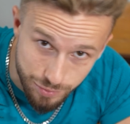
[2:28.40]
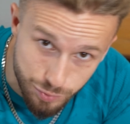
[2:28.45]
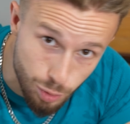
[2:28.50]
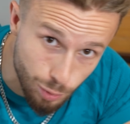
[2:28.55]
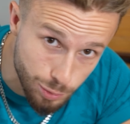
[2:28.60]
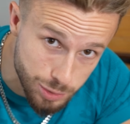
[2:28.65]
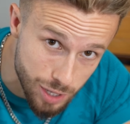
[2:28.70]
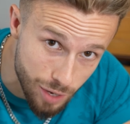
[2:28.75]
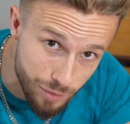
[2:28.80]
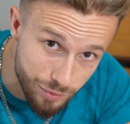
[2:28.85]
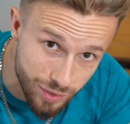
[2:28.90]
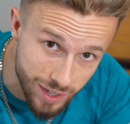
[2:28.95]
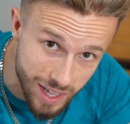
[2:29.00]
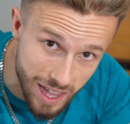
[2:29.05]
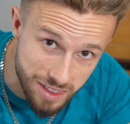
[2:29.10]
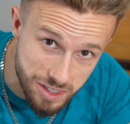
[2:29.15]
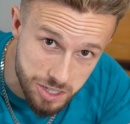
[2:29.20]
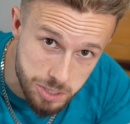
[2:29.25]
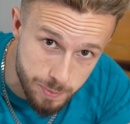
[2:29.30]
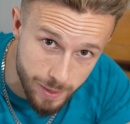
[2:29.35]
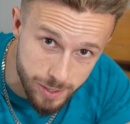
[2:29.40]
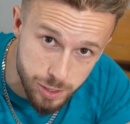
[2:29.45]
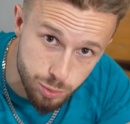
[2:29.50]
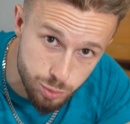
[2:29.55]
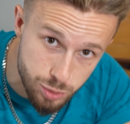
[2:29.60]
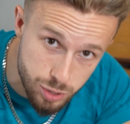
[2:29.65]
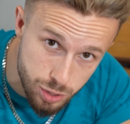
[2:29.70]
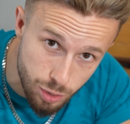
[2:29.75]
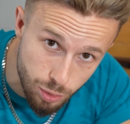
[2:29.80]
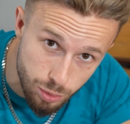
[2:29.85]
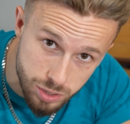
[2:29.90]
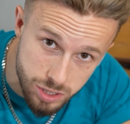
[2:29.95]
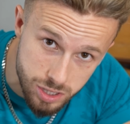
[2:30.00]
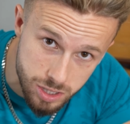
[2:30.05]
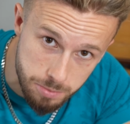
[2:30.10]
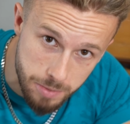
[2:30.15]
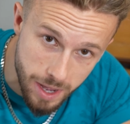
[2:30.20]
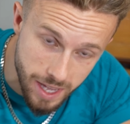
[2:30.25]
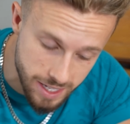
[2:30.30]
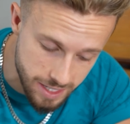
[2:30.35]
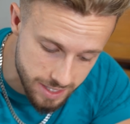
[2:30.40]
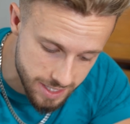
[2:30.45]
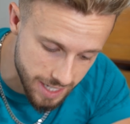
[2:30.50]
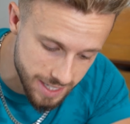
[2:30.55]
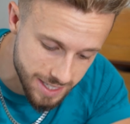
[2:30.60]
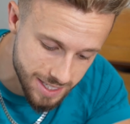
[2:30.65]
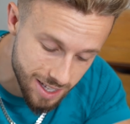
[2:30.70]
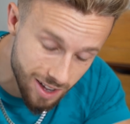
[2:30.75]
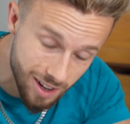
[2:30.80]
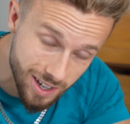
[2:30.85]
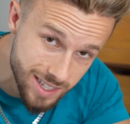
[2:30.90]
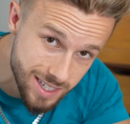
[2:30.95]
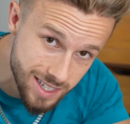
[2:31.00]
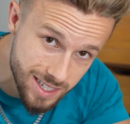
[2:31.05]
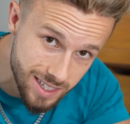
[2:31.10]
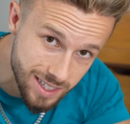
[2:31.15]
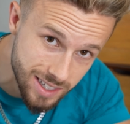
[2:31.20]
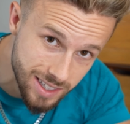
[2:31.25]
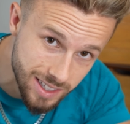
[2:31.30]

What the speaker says: course, don't forget the special sauce to make it taste nice.